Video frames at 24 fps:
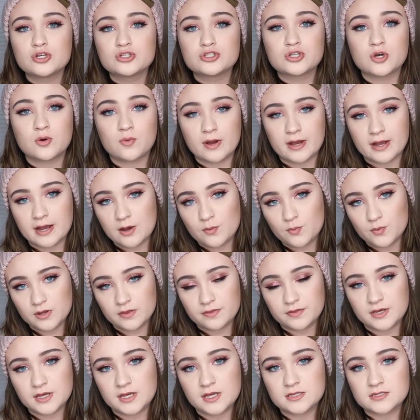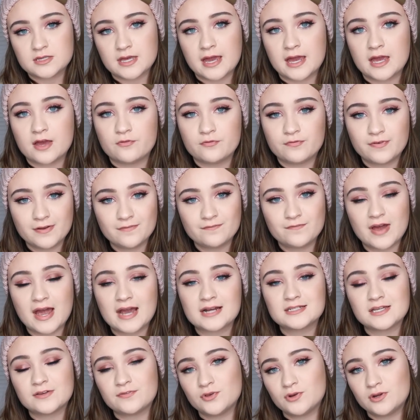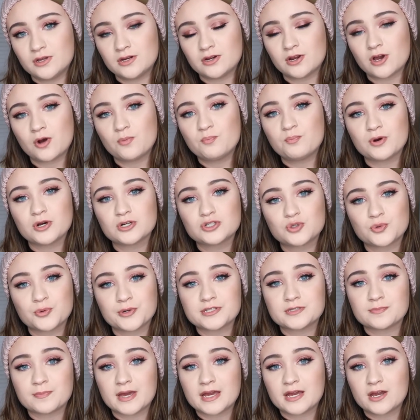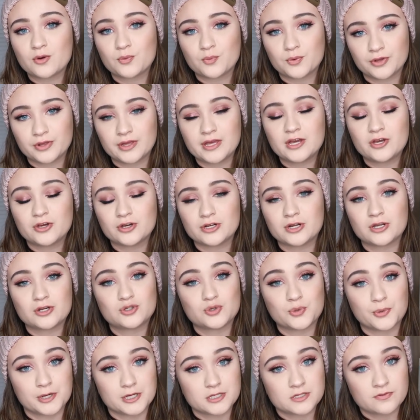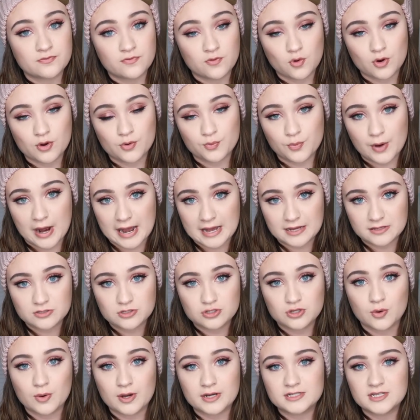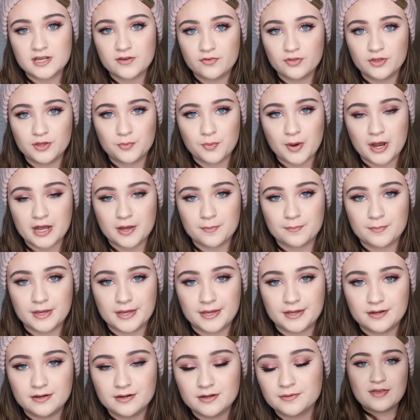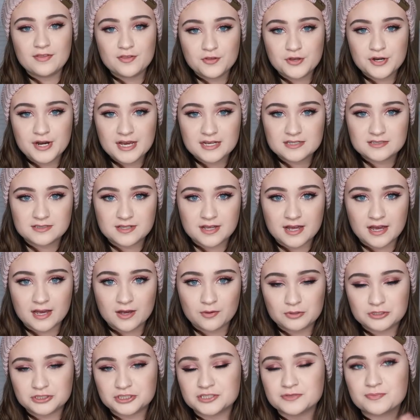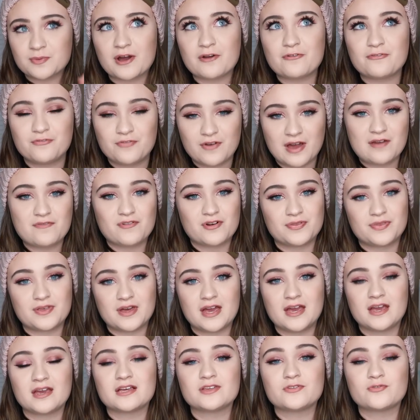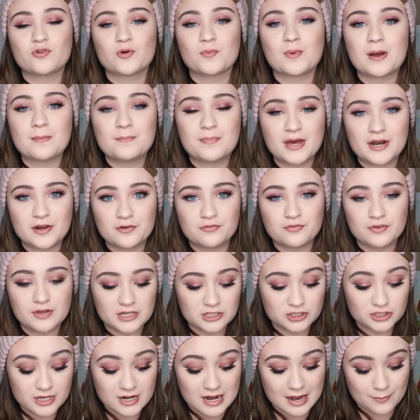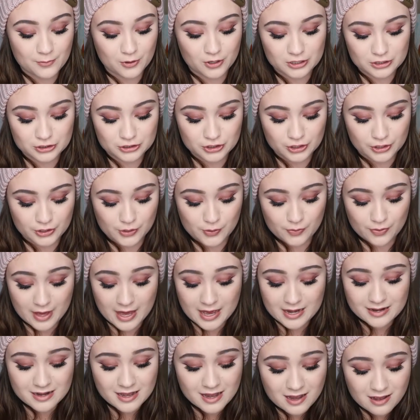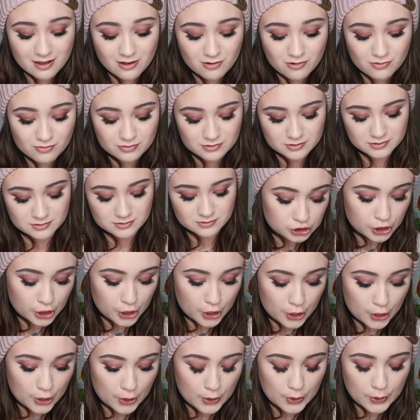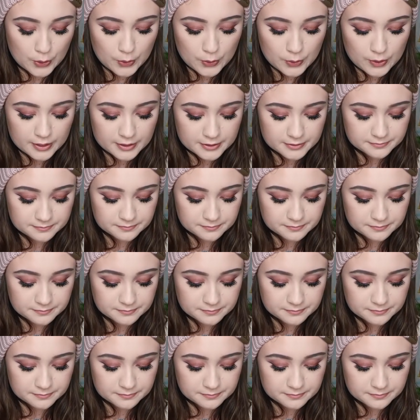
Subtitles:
So I got one of these, and fun fact, if you didn't know, Bird Toys make really good toys for rats, so I definitely recommend. And then the next thing, which is my favorite thing, is for my BETTA fish, and I'm going to show you that now. So